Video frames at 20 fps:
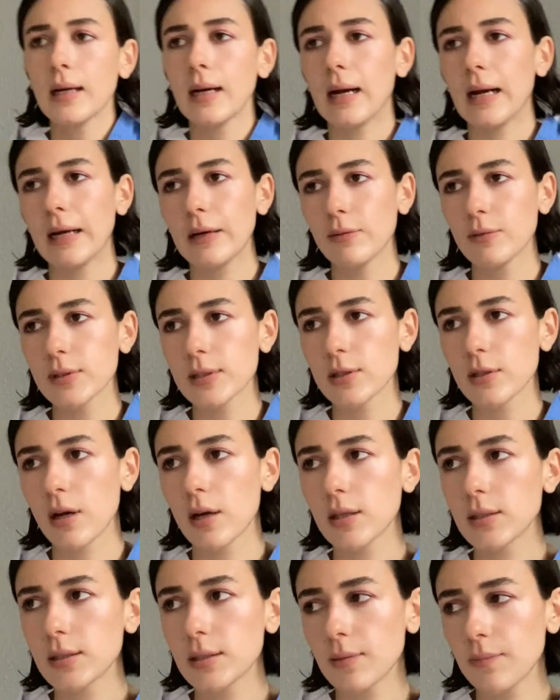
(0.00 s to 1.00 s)
I was
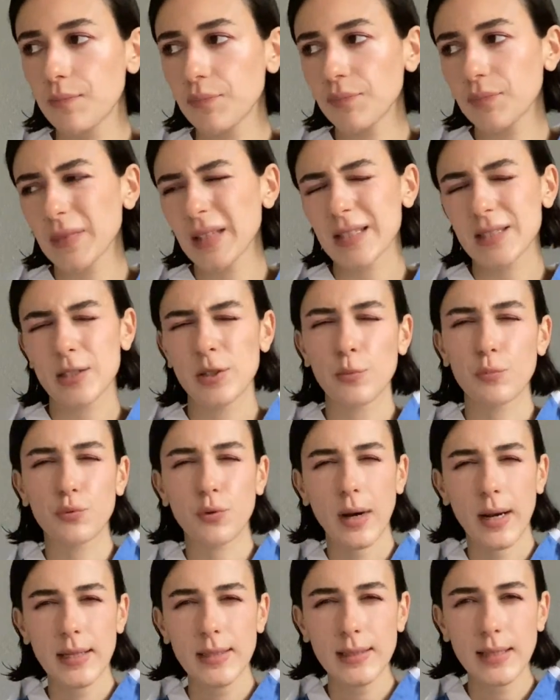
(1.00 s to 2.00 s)
not
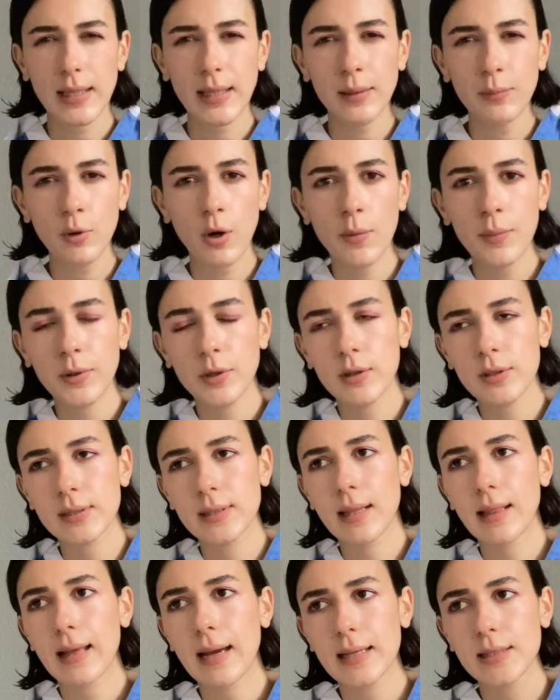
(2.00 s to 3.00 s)
surprised anymore because
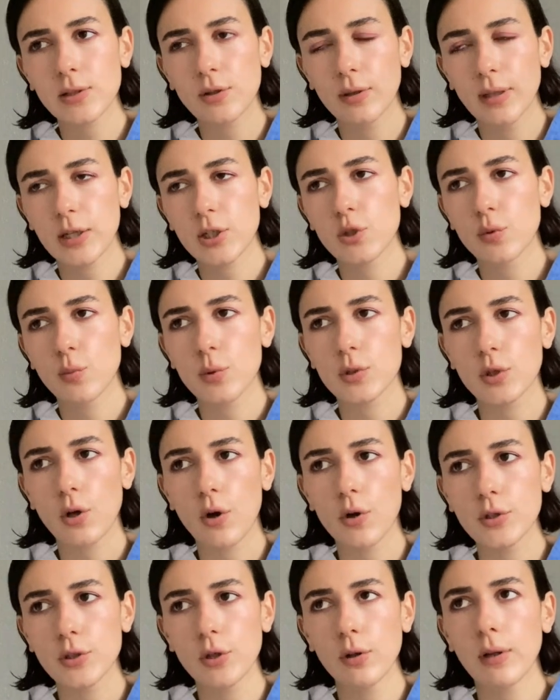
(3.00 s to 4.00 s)
the last collection was
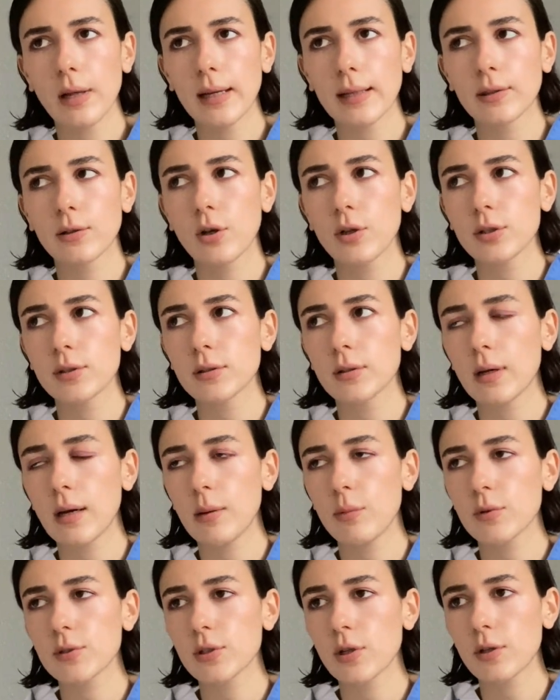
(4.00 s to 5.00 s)
also like not, I
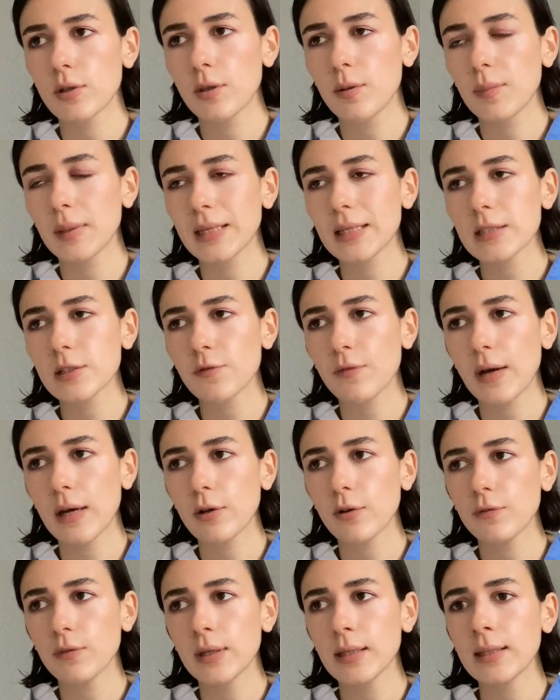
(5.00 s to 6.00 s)
was not the biggest
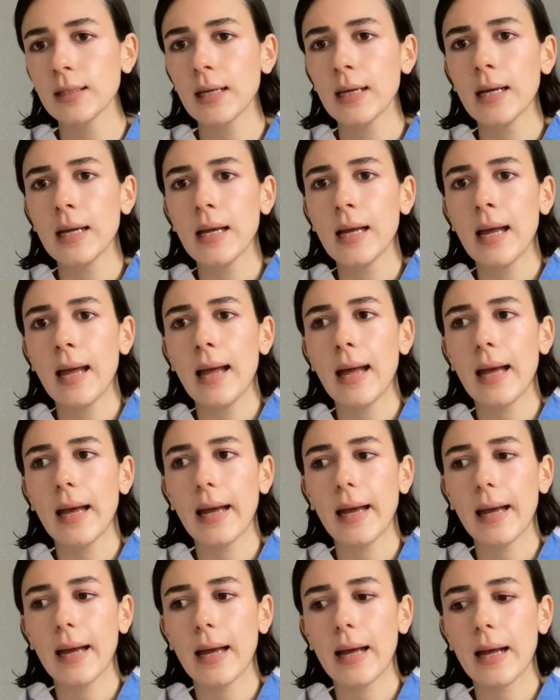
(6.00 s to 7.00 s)
fan of it.
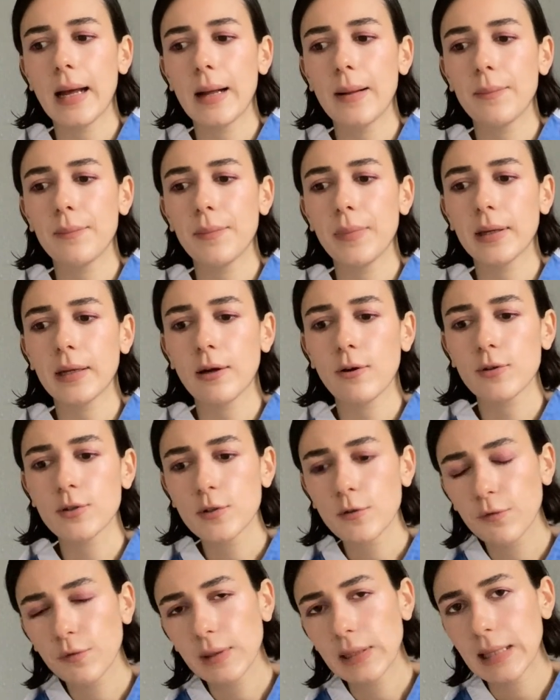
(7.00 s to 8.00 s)
But I
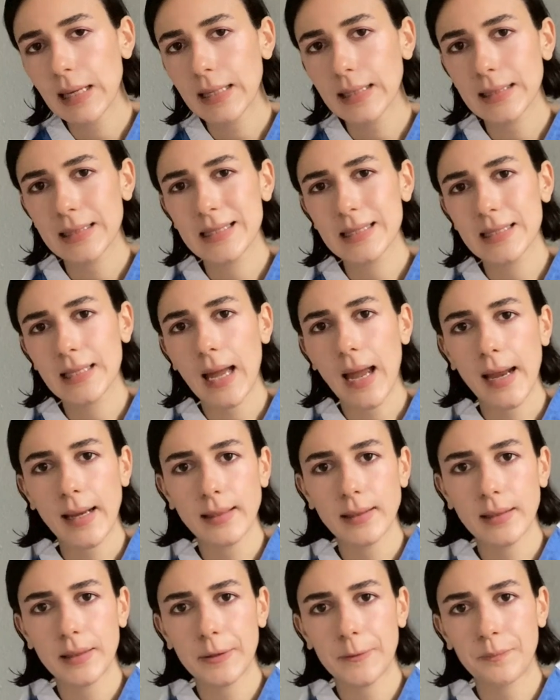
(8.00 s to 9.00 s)
also feel like it's
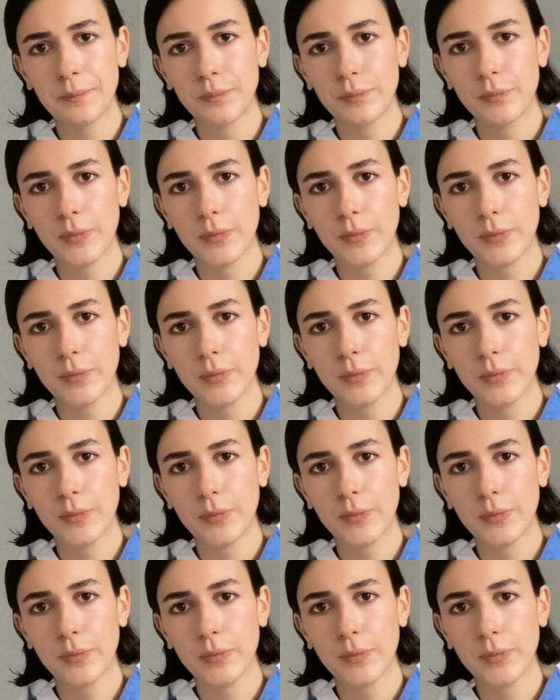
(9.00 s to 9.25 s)
kind of